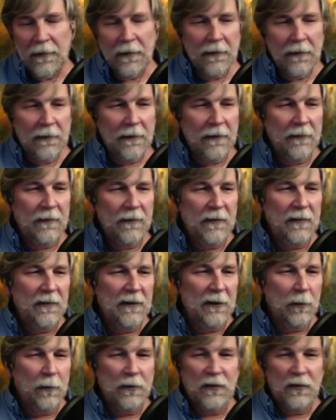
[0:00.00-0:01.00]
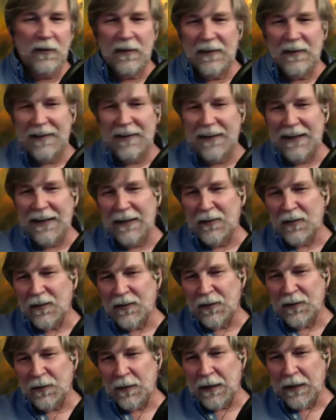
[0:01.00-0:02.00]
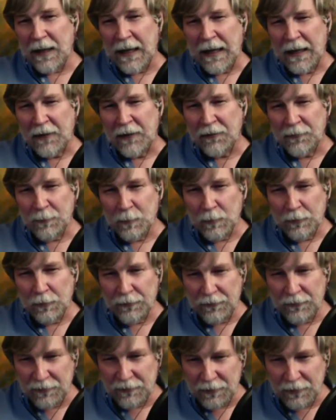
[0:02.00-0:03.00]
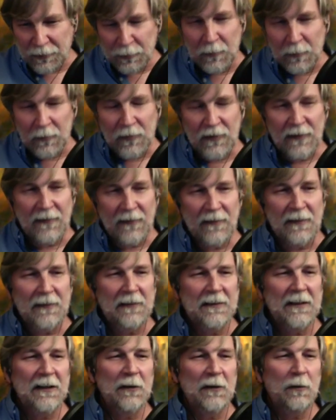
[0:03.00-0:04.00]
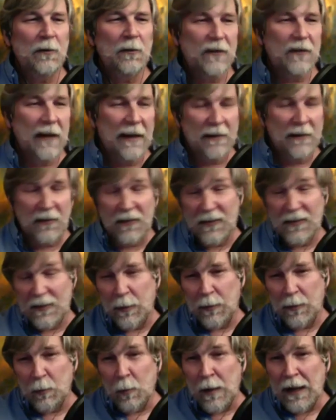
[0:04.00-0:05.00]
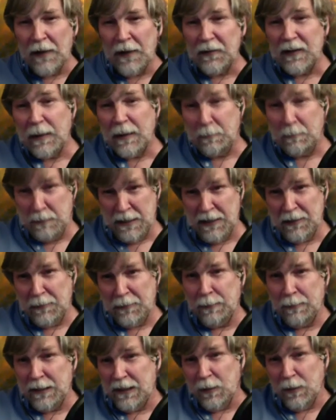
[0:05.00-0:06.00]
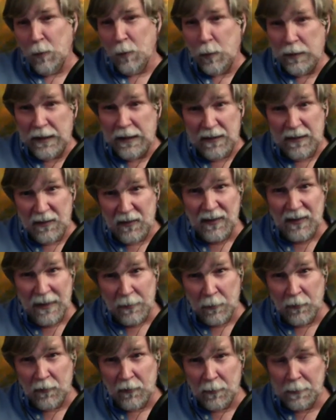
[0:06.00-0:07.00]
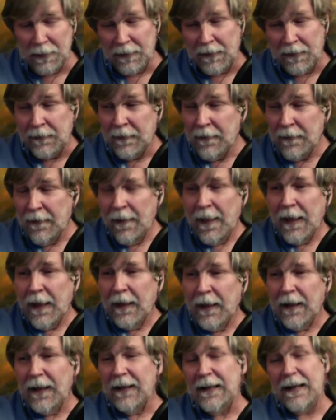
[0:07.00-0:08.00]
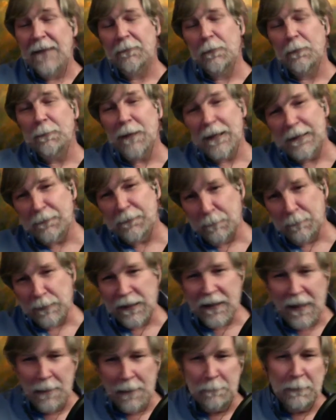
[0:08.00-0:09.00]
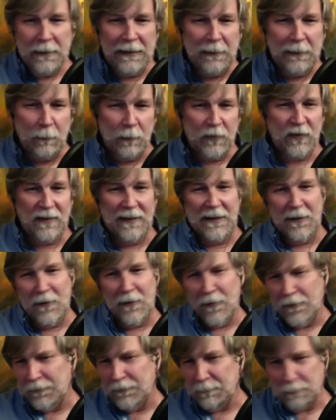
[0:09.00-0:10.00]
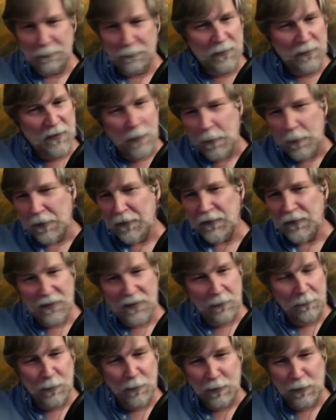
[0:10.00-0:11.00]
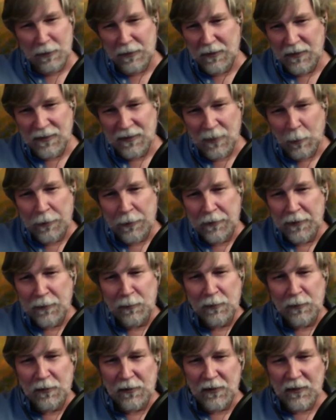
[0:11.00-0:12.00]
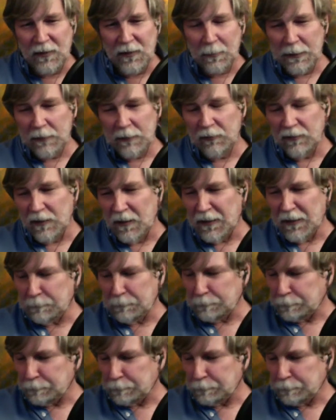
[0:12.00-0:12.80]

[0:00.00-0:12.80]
And then there was the day to do the actual shoot. And so it wound up kind of being a week in southern Spain. And everybody from the company was there and so on and so forth. This whole thing was just a big junket.